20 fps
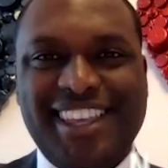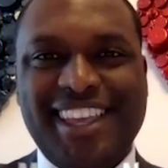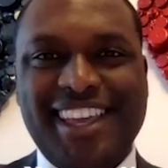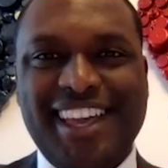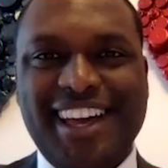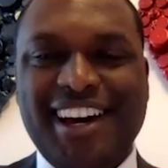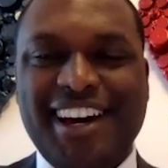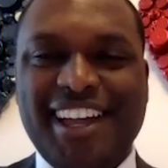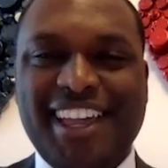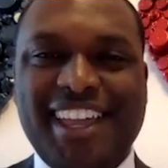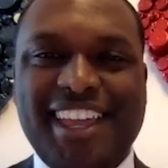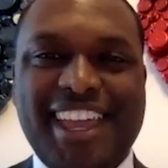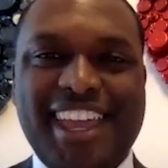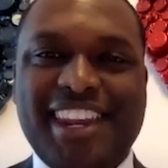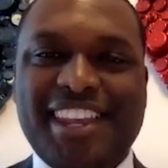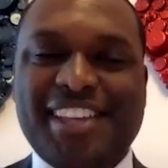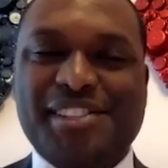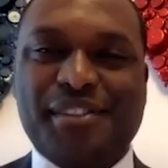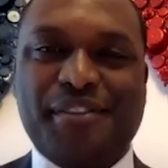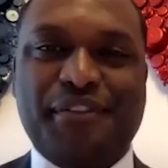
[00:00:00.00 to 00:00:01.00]
It
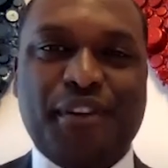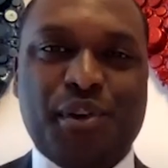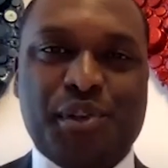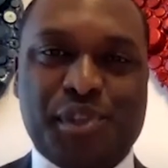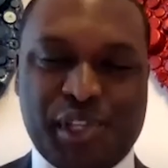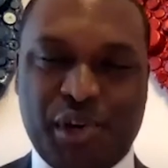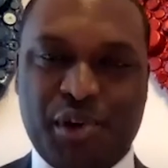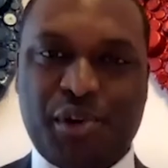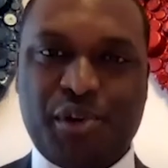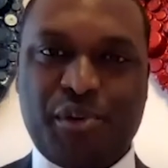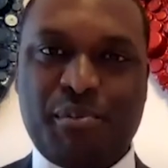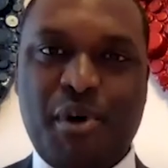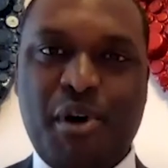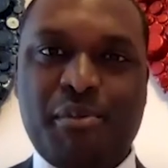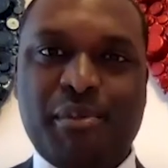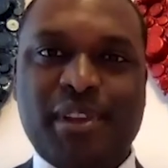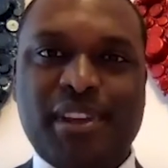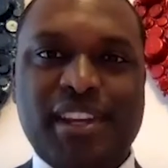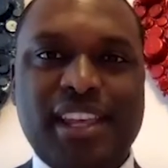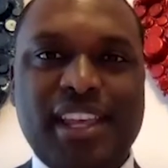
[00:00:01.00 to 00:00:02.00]
is a full circle
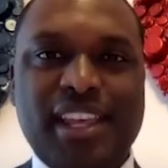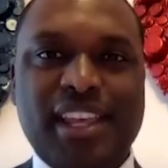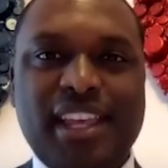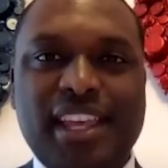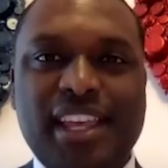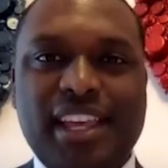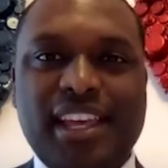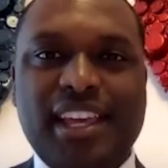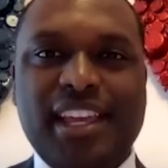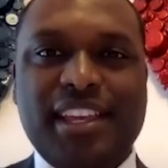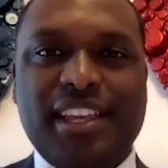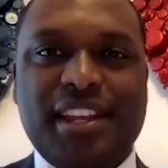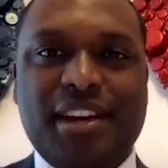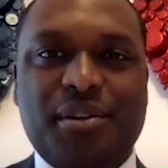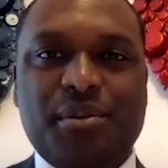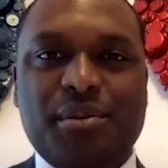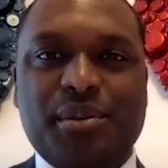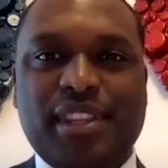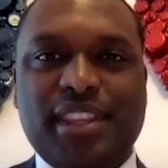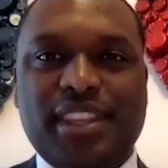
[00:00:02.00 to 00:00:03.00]
moment. You
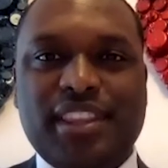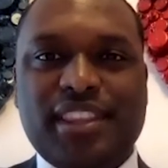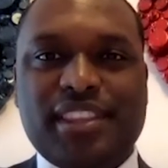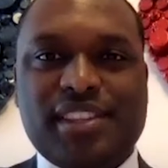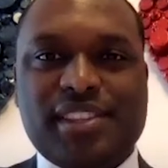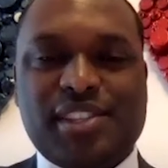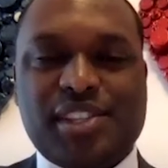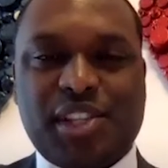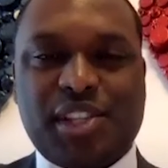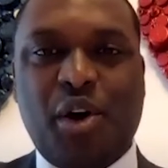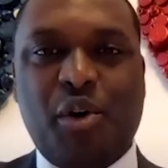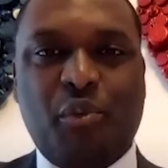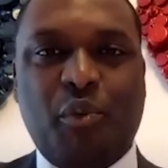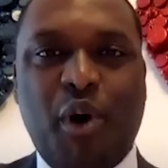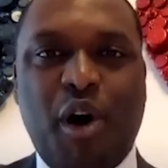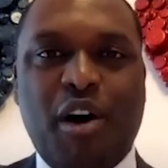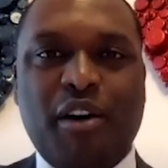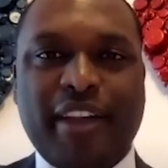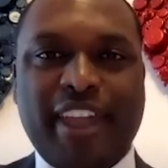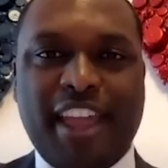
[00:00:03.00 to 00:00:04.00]
know,
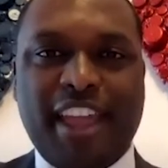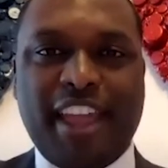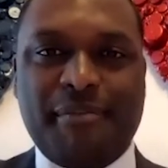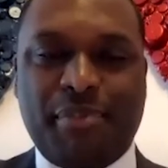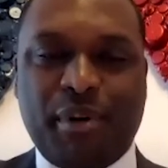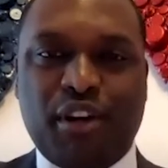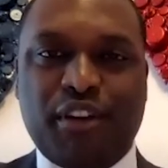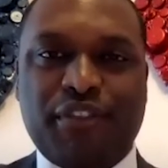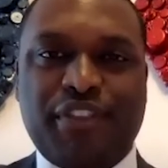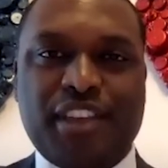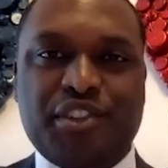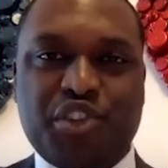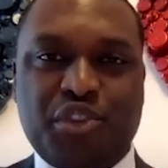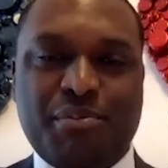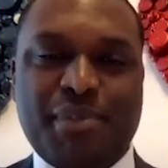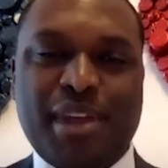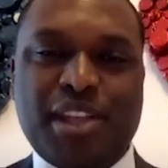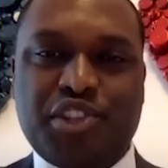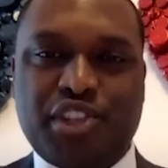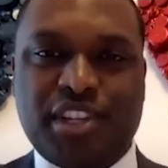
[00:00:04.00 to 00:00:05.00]
Stonewall gave birth, as you
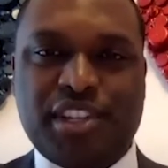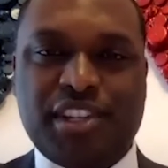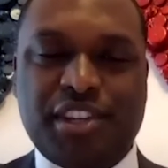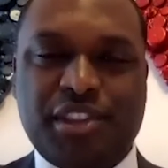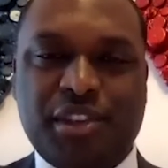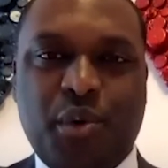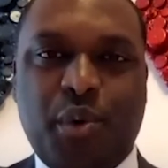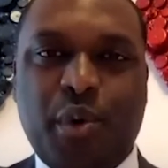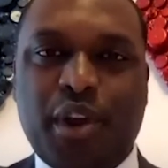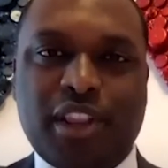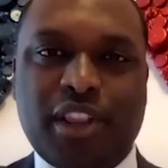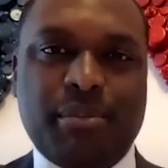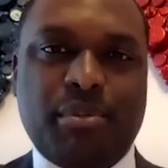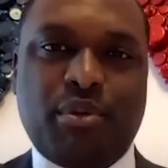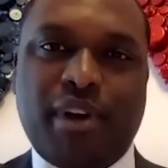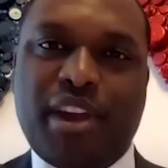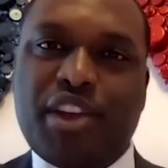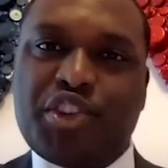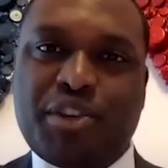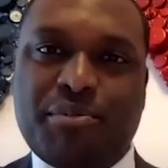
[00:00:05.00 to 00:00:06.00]
mentioned, to the queer
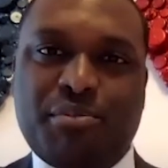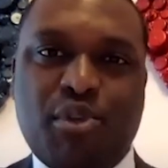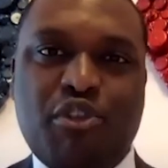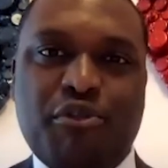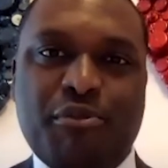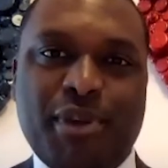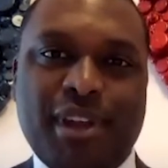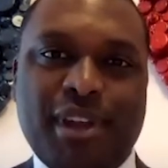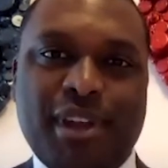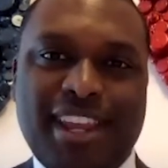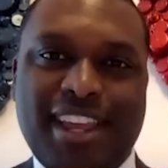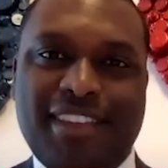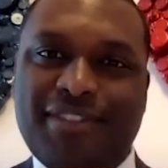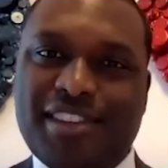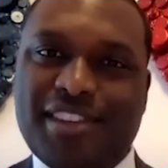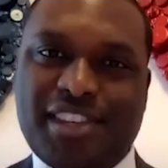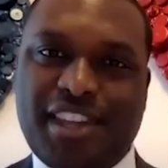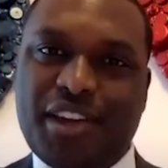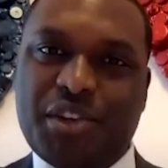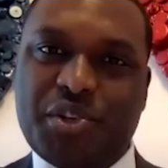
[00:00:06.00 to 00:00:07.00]
liberation movement in
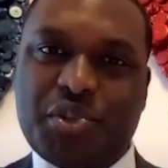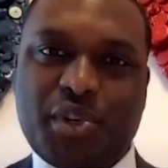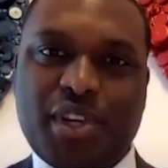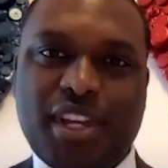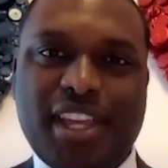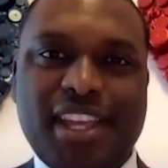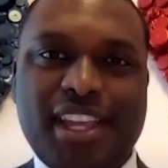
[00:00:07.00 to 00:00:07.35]
this country.